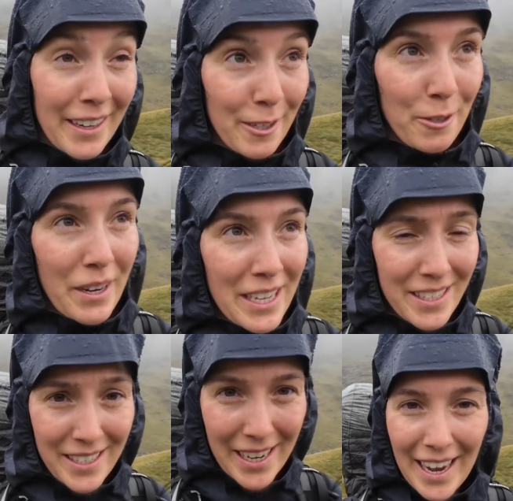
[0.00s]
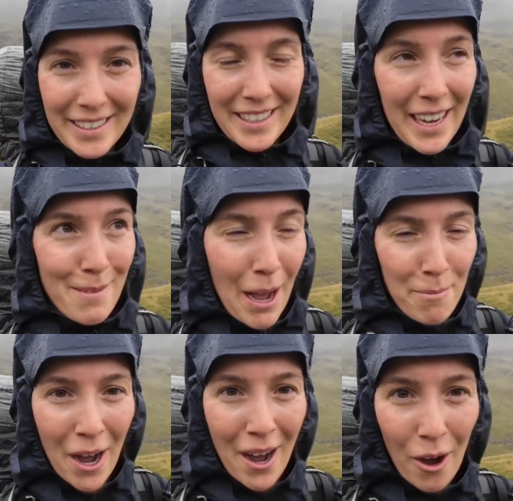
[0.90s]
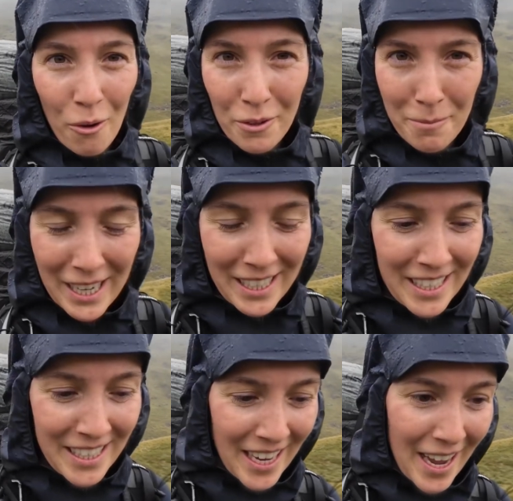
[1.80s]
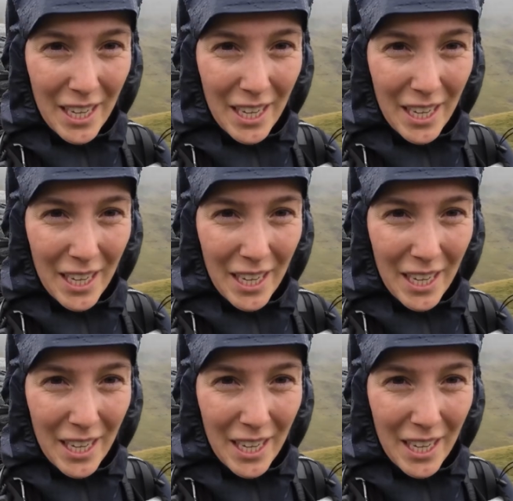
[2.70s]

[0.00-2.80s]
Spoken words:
crazy. It came up over my knees,